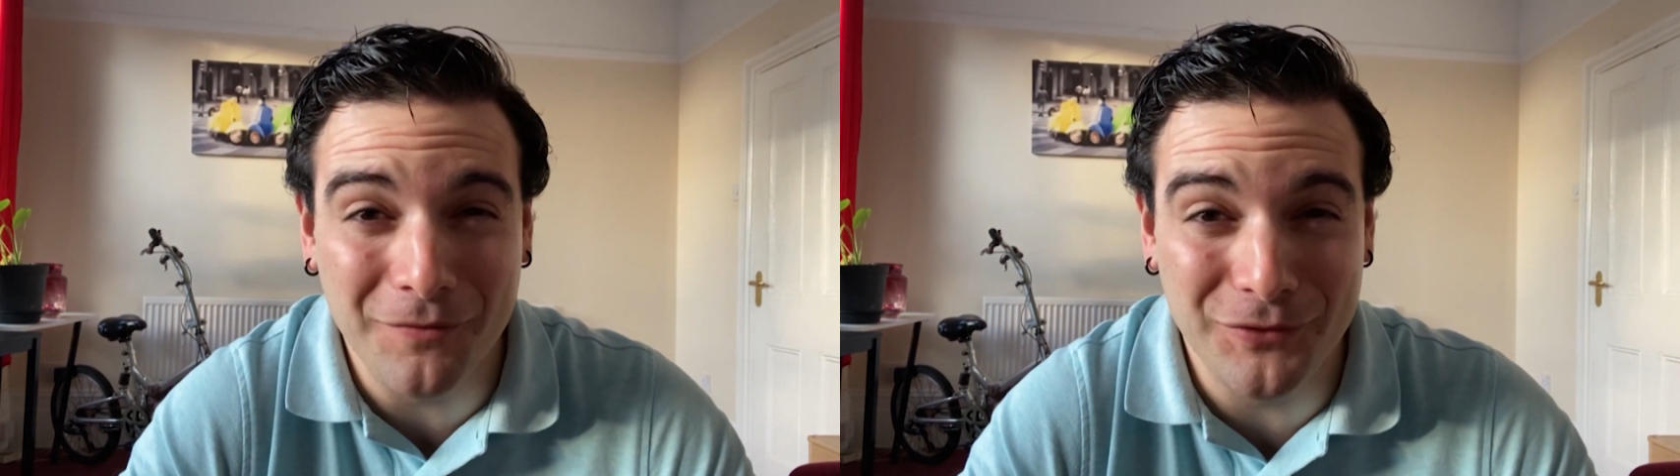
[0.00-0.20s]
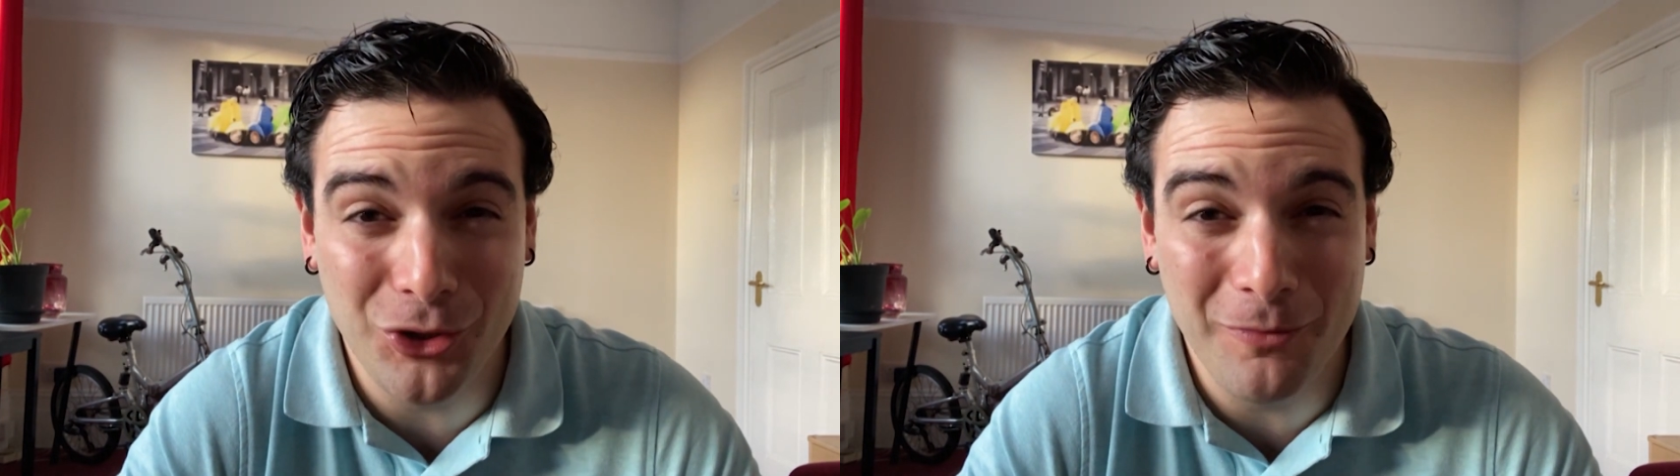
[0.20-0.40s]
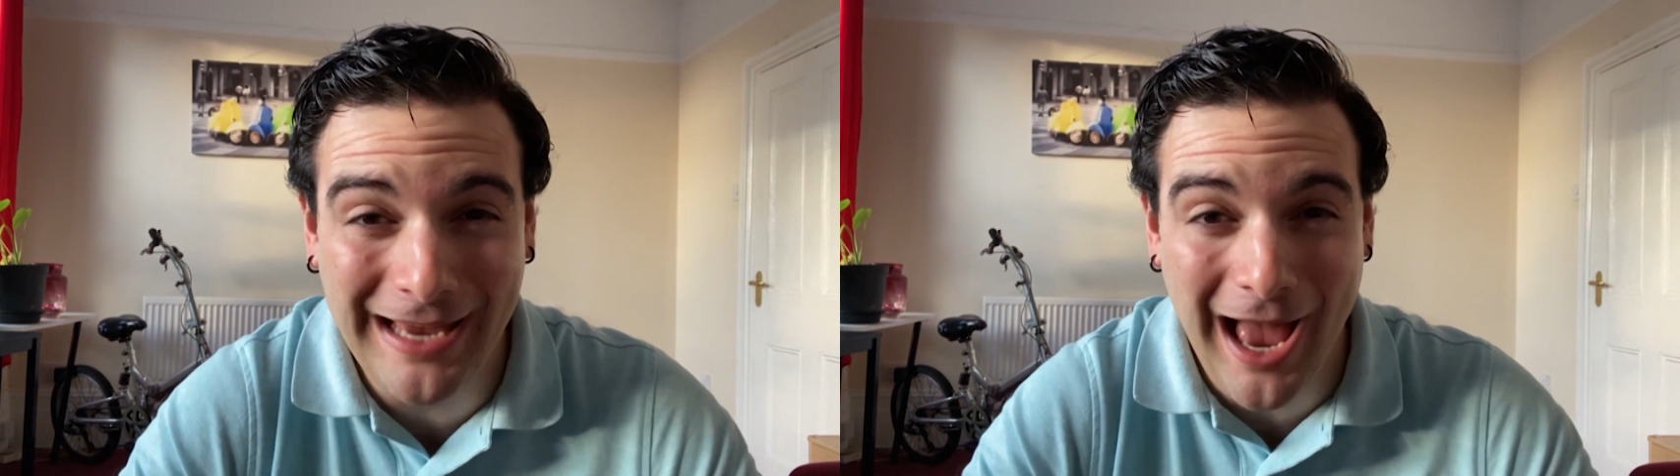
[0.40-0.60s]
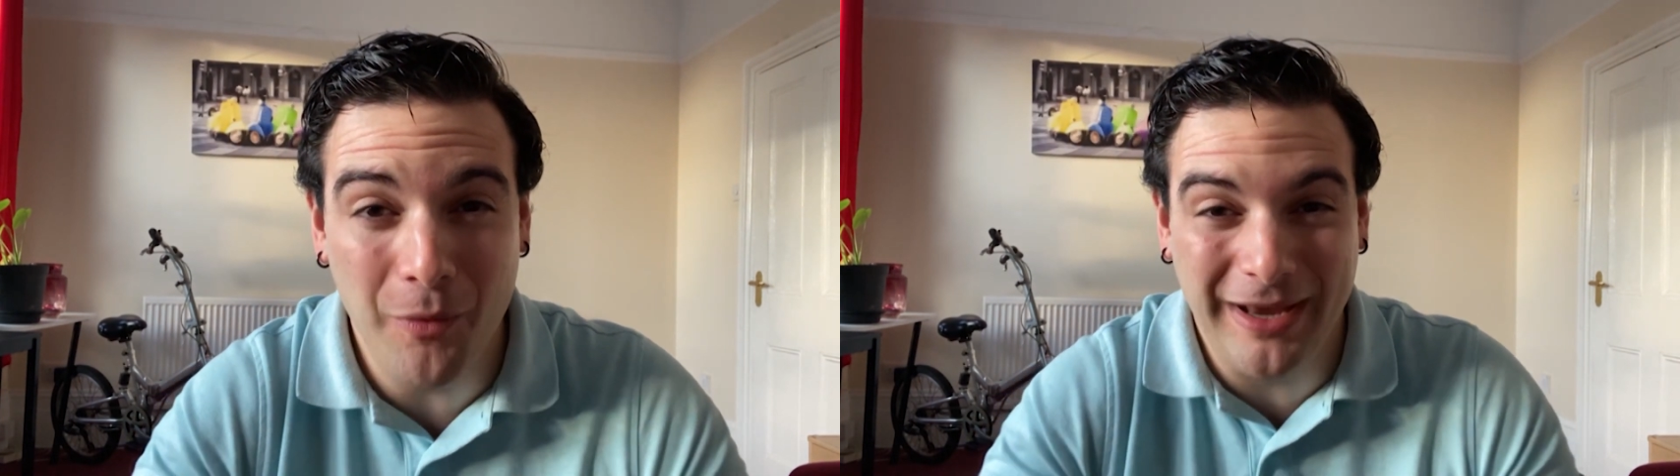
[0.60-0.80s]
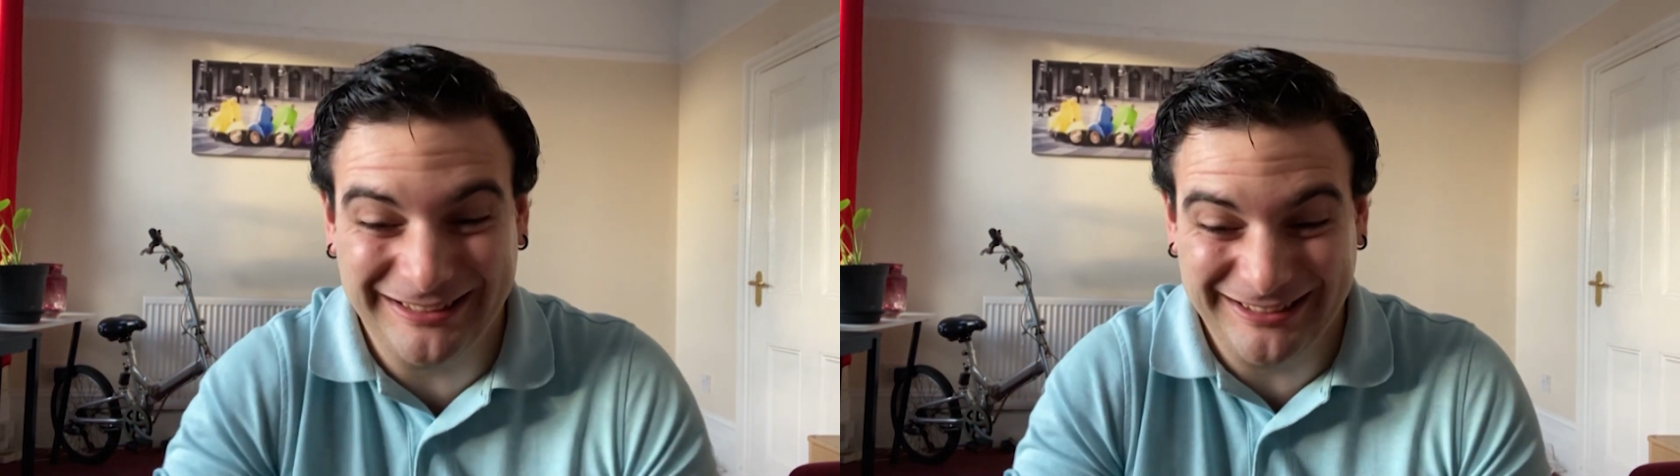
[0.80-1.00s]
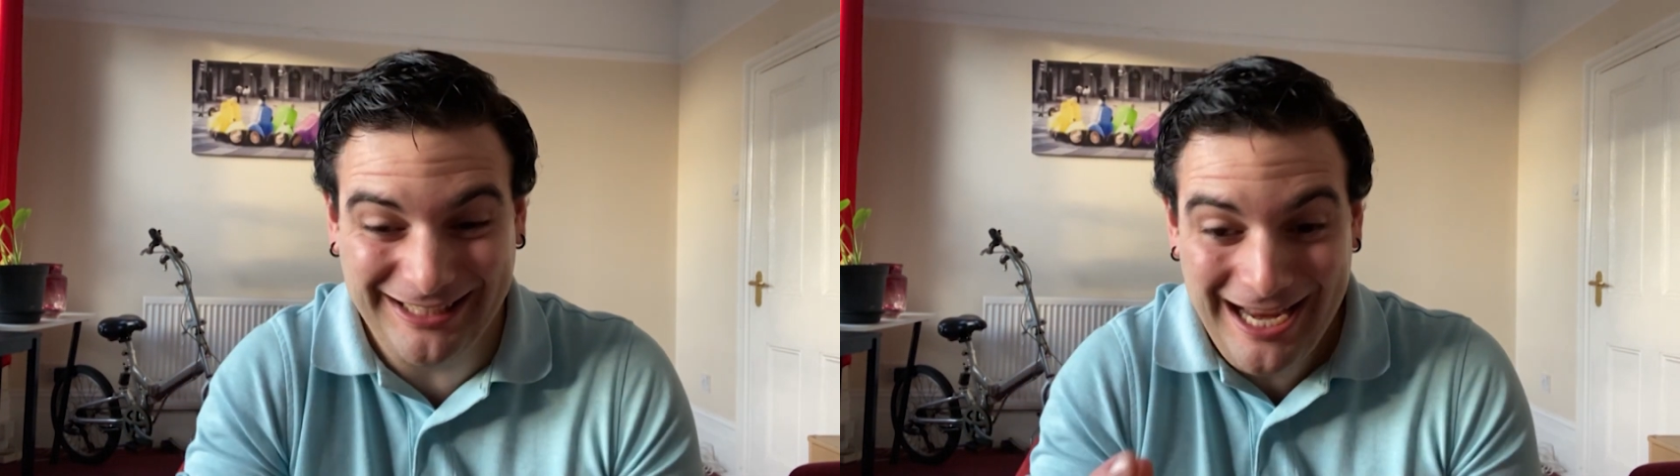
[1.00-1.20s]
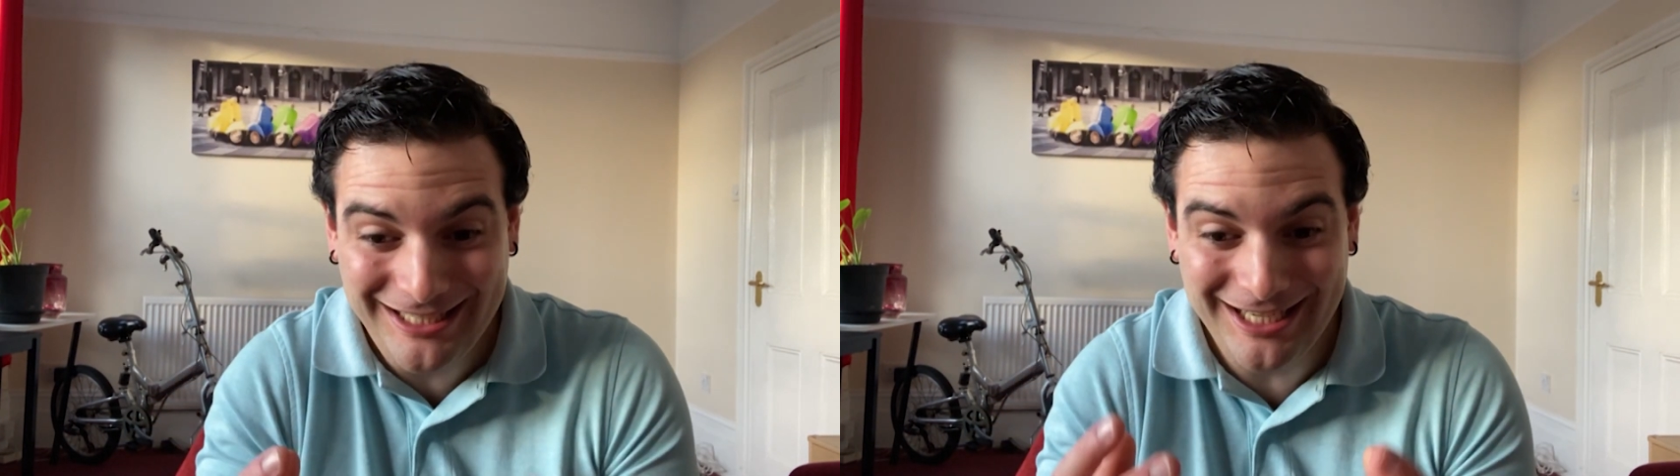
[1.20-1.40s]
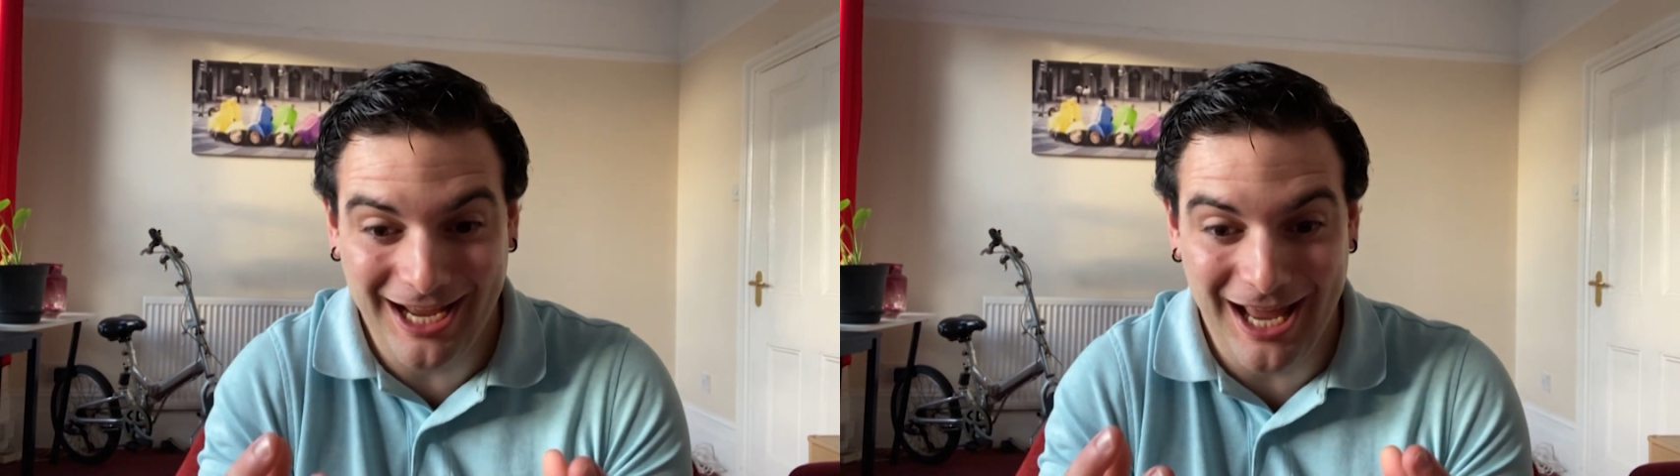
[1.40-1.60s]
of Zooming how
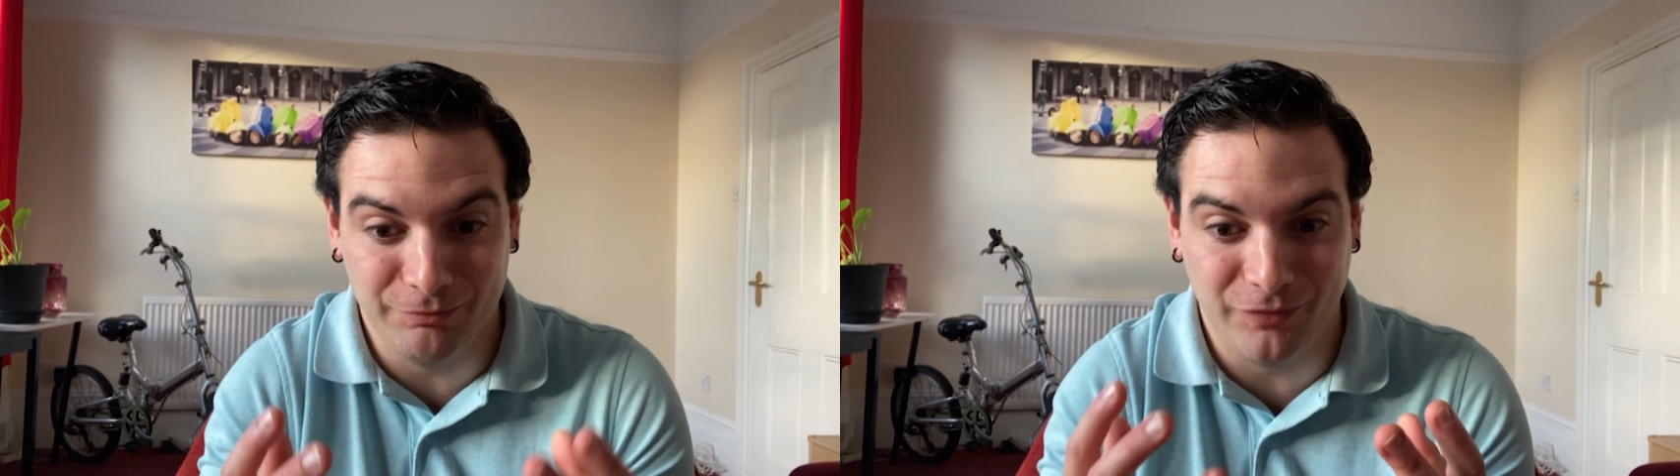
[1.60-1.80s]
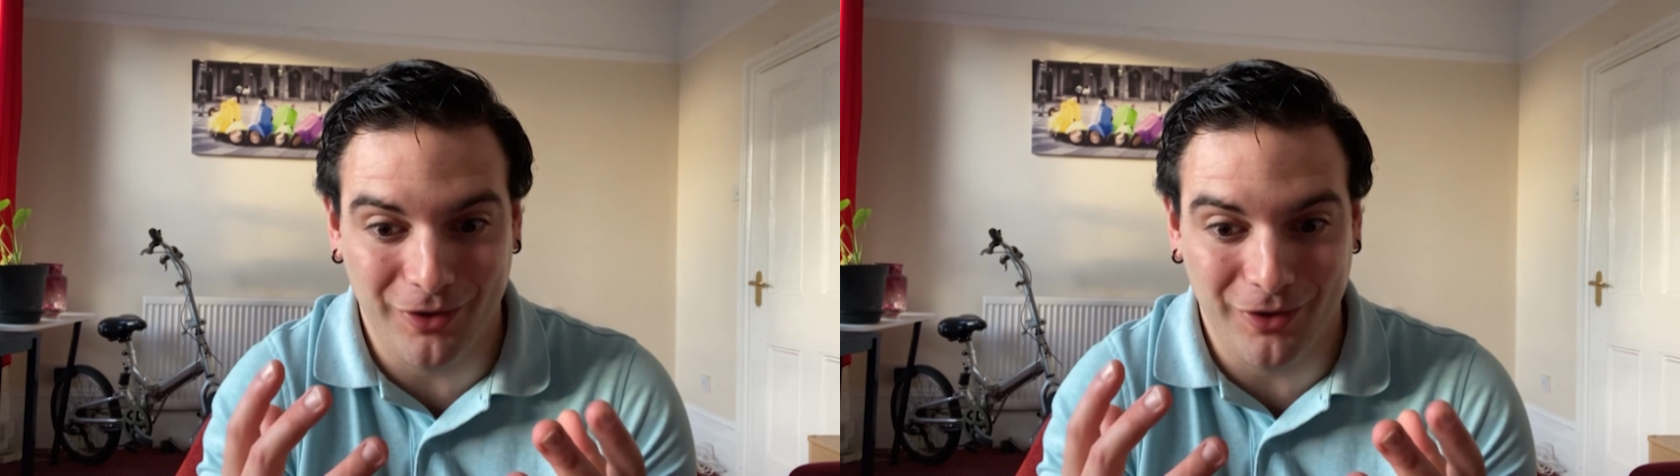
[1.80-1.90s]
excited I am for